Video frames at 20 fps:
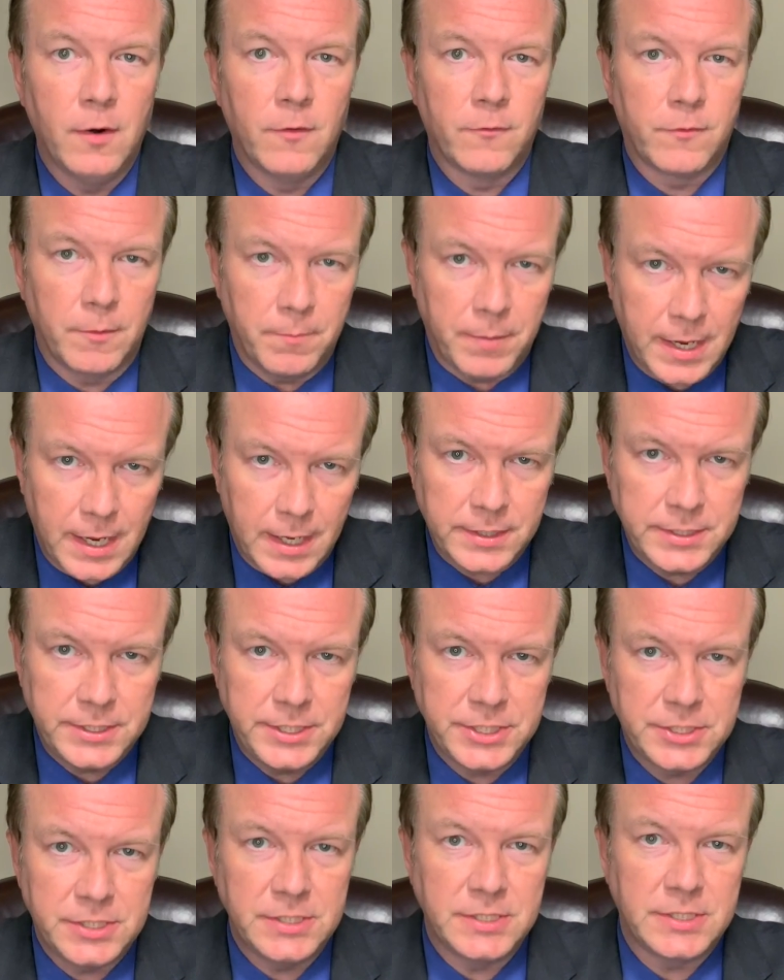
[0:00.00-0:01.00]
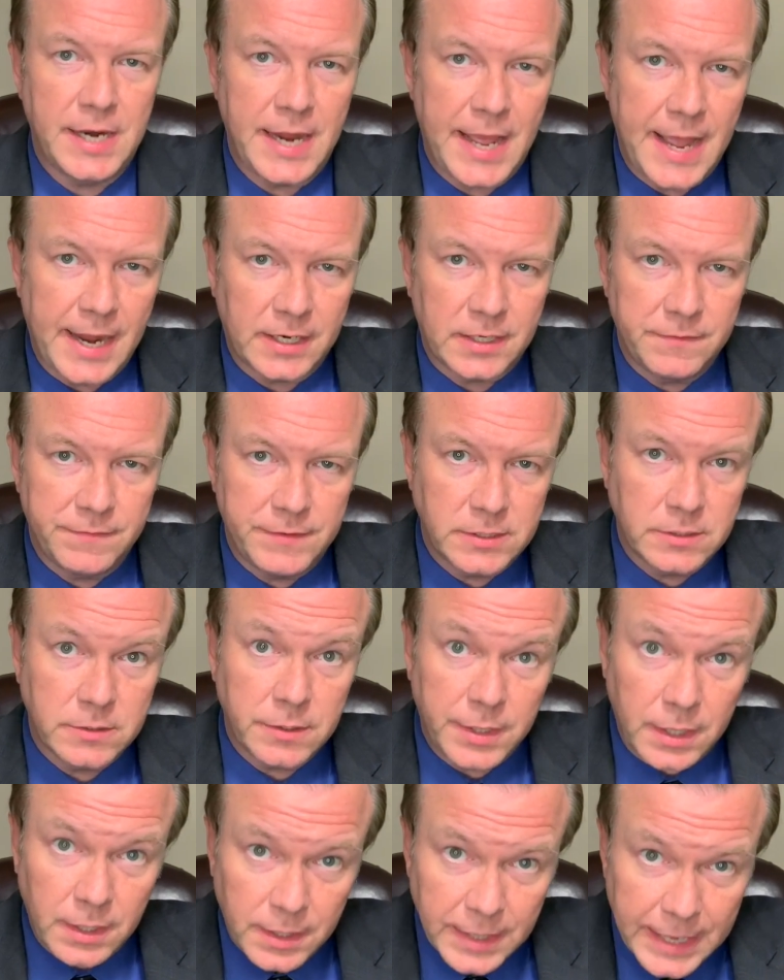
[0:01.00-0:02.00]
from politicians and activists
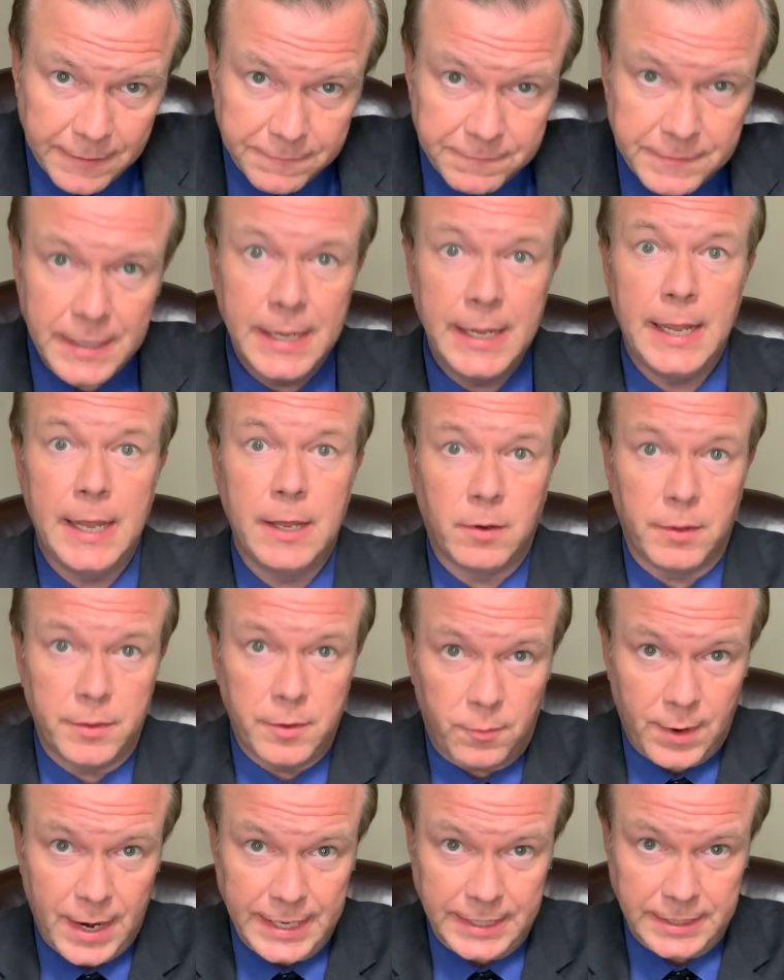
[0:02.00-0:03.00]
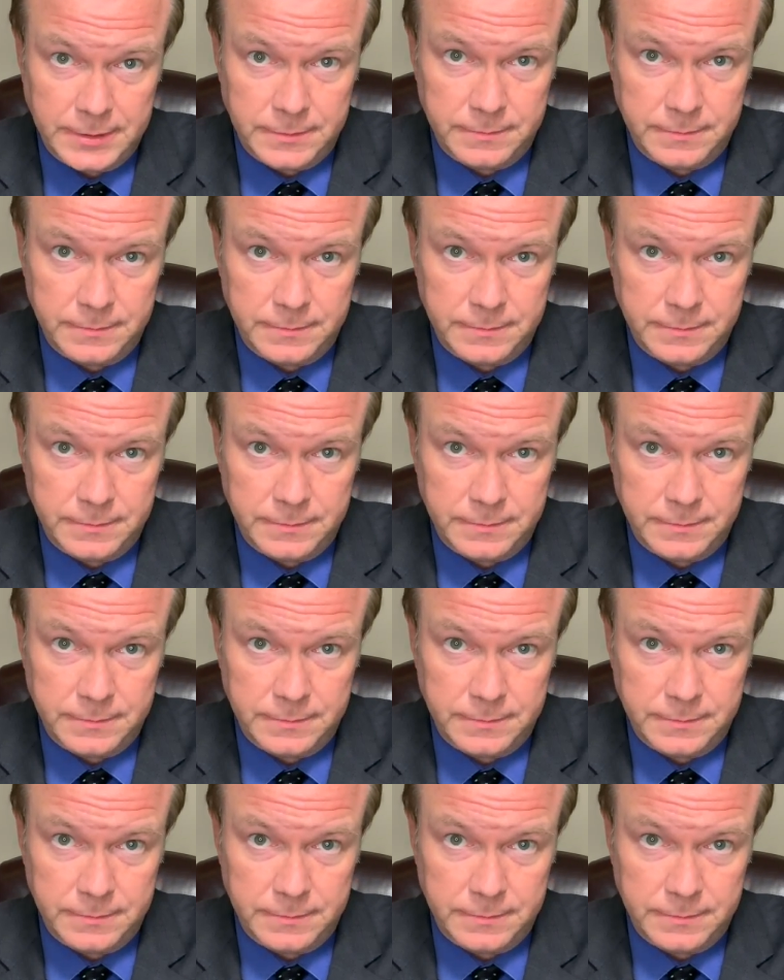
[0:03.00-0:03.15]
on the left and on the right.